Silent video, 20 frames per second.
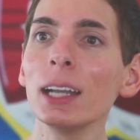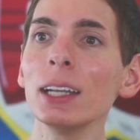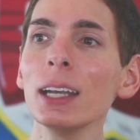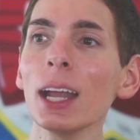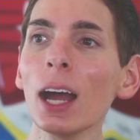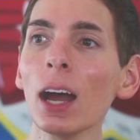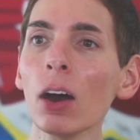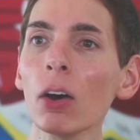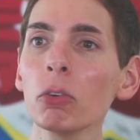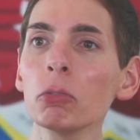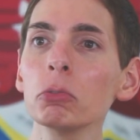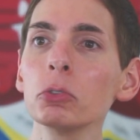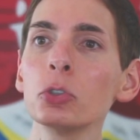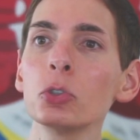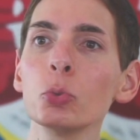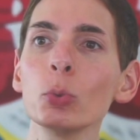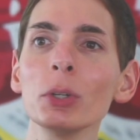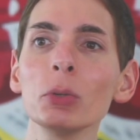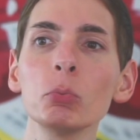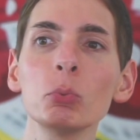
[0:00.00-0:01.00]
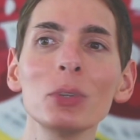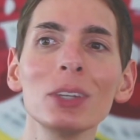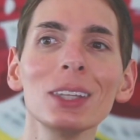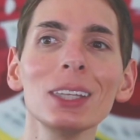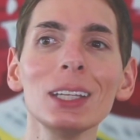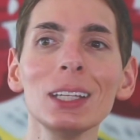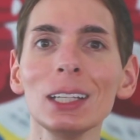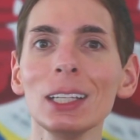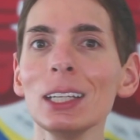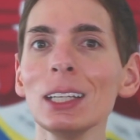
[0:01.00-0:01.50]
And now, do we
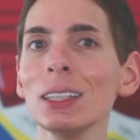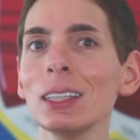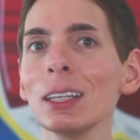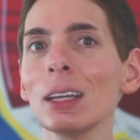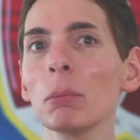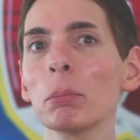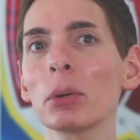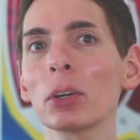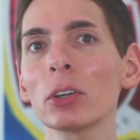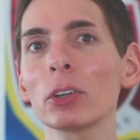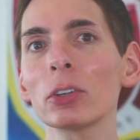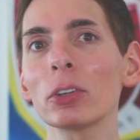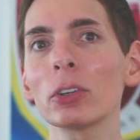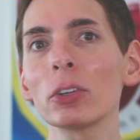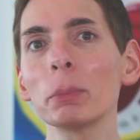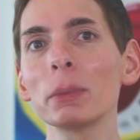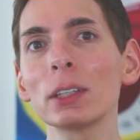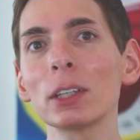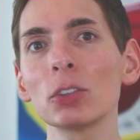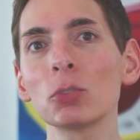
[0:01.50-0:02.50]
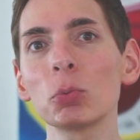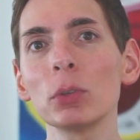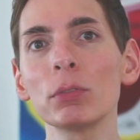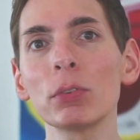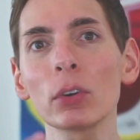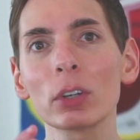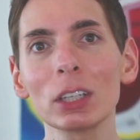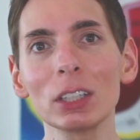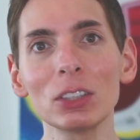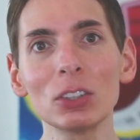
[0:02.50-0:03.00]
really need the imperial because
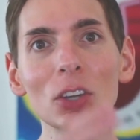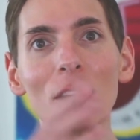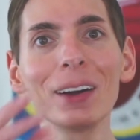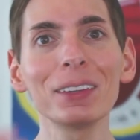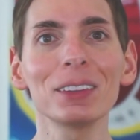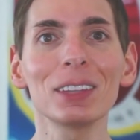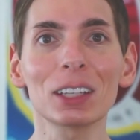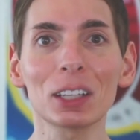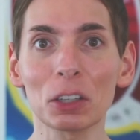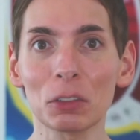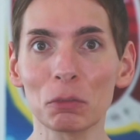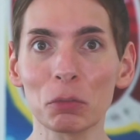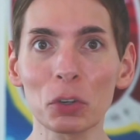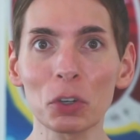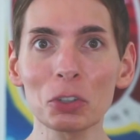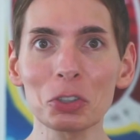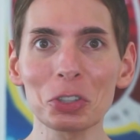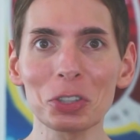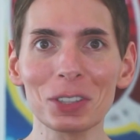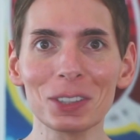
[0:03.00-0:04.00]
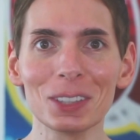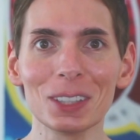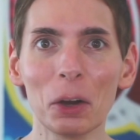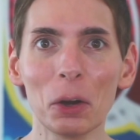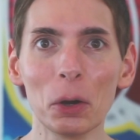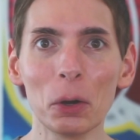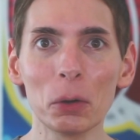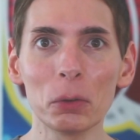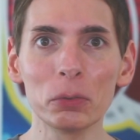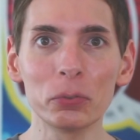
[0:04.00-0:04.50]
we've already done the conversion
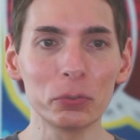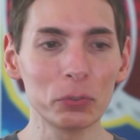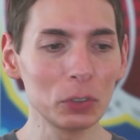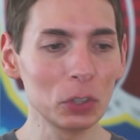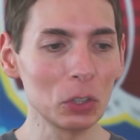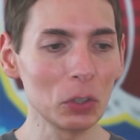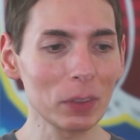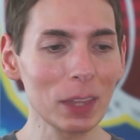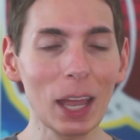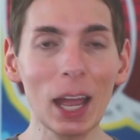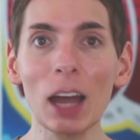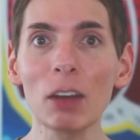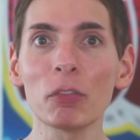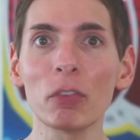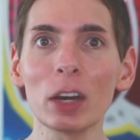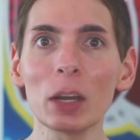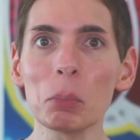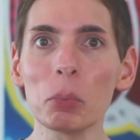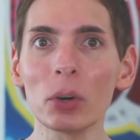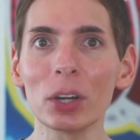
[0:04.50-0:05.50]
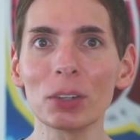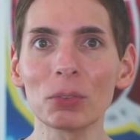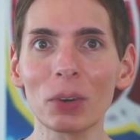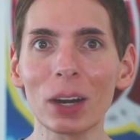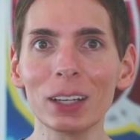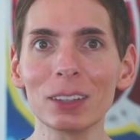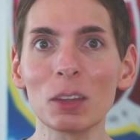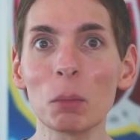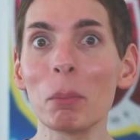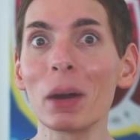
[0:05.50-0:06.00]
of, you know, the halfway point,
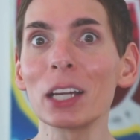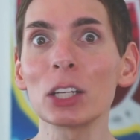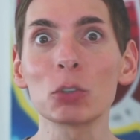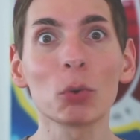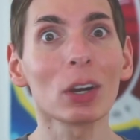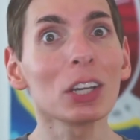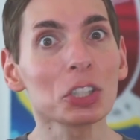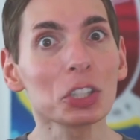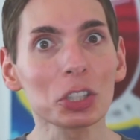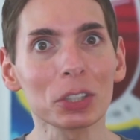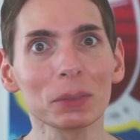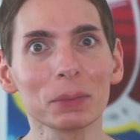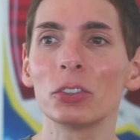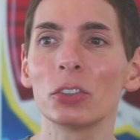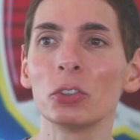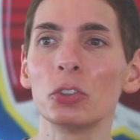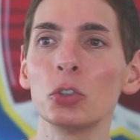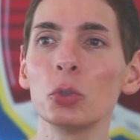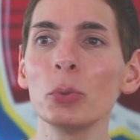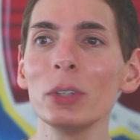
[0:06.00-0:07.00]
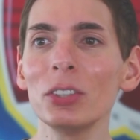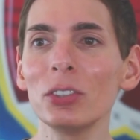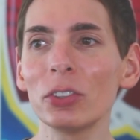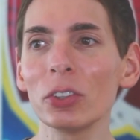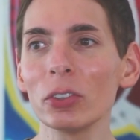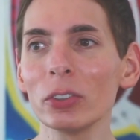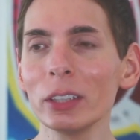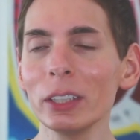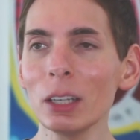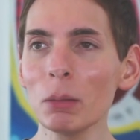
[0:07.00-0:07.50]
right? The migration. So do we
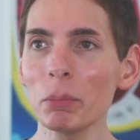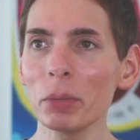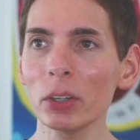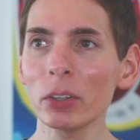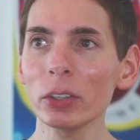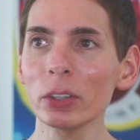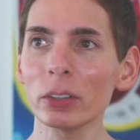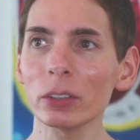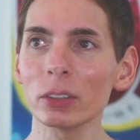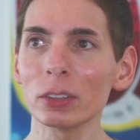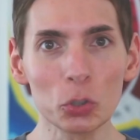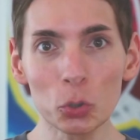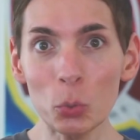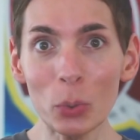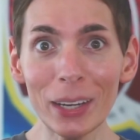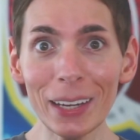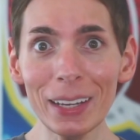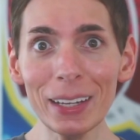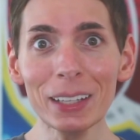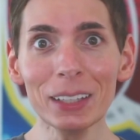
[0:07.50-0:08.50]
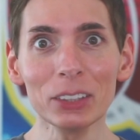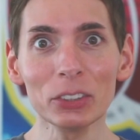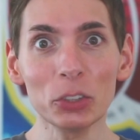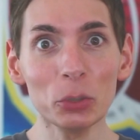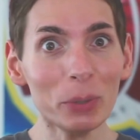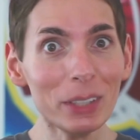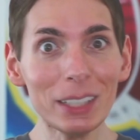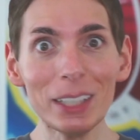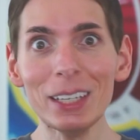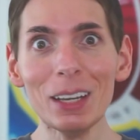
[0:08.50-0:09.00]
still need imperial? Do we?
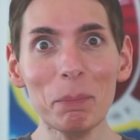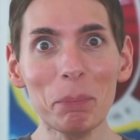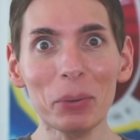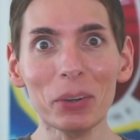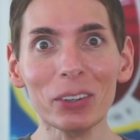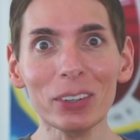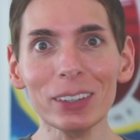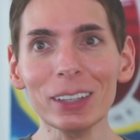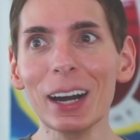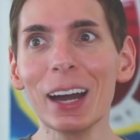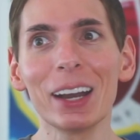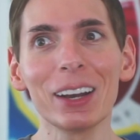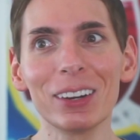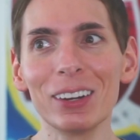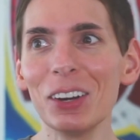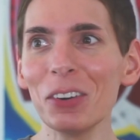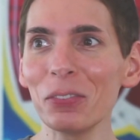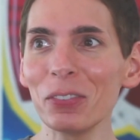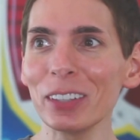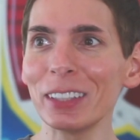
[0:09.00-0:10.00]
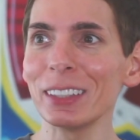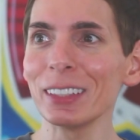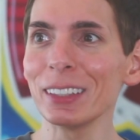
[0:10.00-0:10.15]
Do we need imperial? I don't know. We...